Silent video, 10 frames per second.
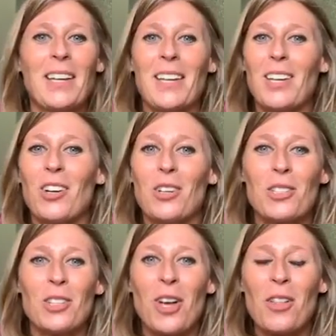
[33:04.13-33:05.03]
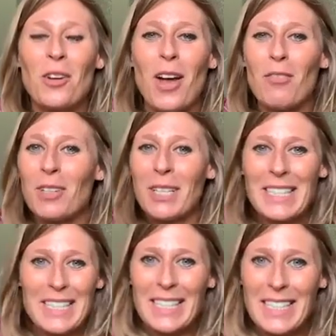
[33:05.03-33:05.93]
Here's another
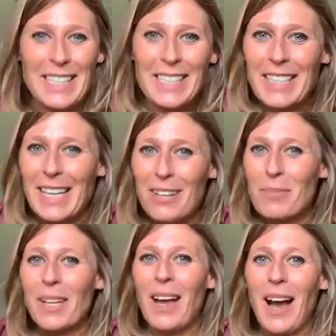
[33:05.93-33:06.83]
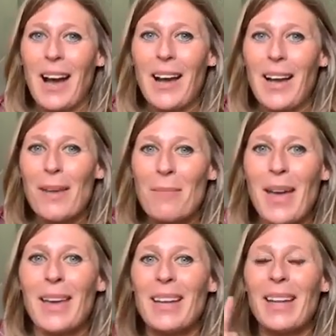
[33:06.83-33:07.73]
evidence. This didn't get me. I
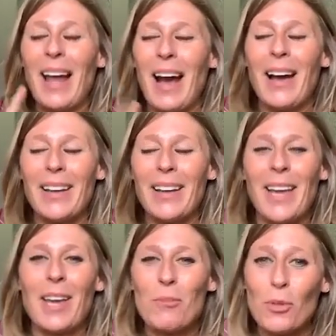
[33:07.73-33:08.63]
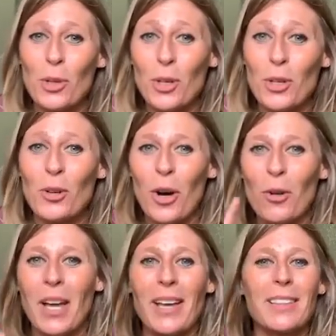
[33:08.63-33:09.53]
made it. I came through.
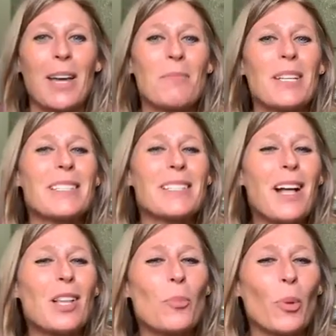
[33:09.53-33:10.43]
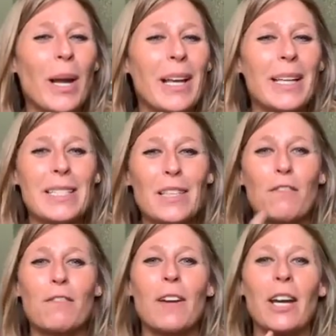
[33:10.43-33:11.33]
Okay, let me celebrate. It's a
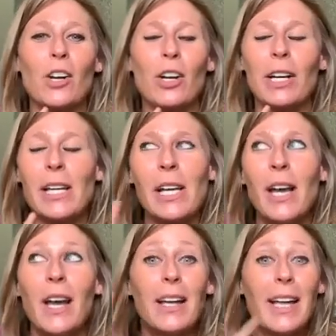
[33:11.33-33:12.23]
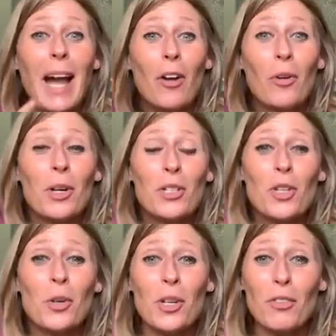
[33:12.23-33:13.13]
very
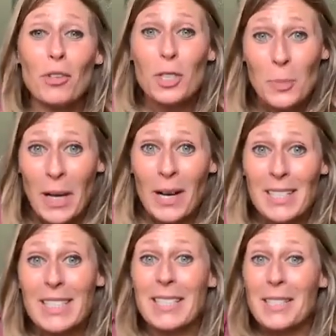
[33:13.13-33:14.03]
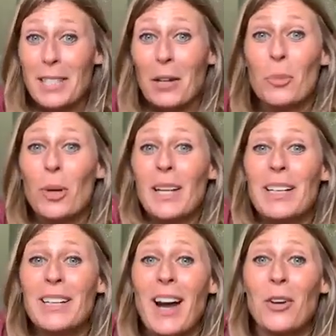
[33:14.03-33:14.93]
counterintuitive response to celebrate and
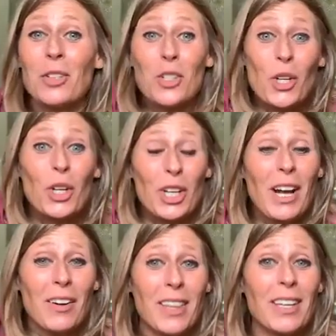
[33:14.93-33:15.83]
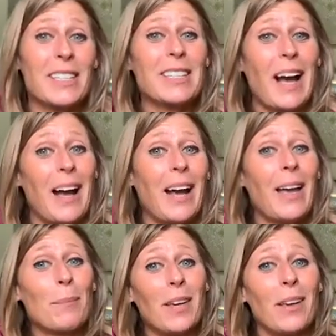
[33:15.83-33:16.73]
acknowledge the good out of this.
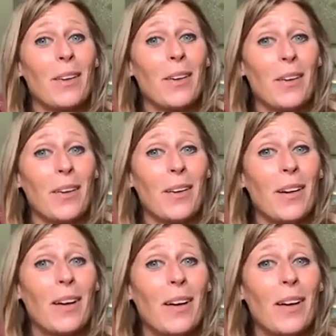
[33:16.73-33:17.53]
I'm here.